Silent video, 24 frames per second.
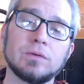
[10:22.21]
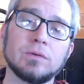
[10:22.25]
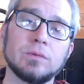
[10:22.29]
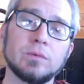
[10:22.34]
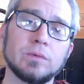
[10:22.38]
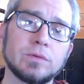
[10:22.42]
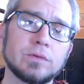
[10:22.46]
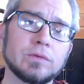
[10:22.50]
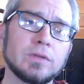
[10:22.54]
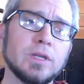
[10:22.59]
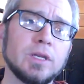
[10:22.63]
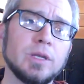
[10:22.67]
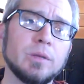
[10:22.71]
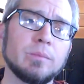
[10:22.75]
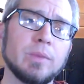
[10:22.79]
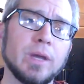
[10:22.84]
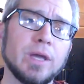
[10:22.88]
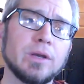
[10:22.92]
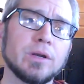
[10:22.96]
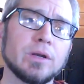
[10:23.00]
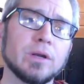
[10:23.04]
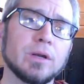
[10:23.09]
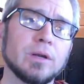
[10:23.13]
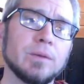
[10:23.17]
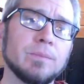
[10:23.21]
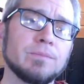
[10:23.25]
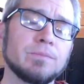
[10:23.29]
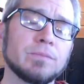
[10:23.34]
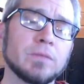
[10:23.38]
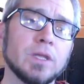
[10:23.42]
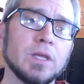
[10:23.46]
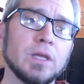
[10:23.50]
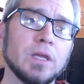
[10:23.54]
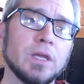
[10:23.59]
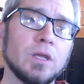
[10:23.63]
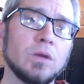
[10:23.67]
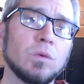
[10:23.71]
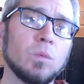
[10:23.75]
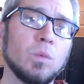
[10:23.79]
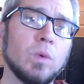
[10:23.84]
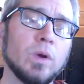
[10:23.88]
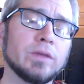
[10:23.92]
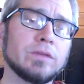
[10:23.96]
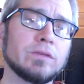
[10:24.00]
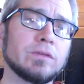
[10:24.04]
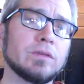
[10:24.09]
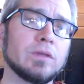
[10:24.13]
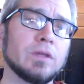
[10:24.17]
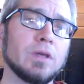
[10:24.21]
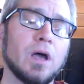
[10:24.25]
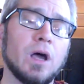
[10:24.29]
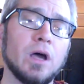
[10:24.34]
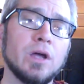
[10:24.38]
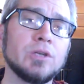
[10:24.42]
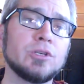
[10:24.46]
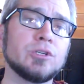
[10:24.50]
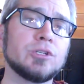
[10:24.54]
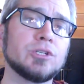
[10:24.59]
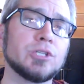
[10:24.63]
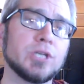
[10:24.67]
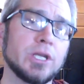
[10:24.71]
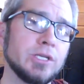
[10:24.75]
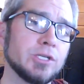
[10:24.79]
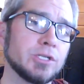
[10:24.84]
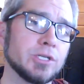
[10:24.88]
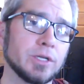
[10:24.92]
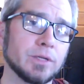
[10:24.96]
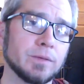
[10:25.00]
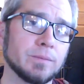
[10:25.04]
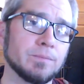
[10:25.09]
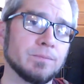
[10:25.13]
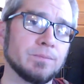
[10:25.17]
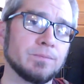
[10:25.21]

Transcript: what's getting better, and what's unchanging.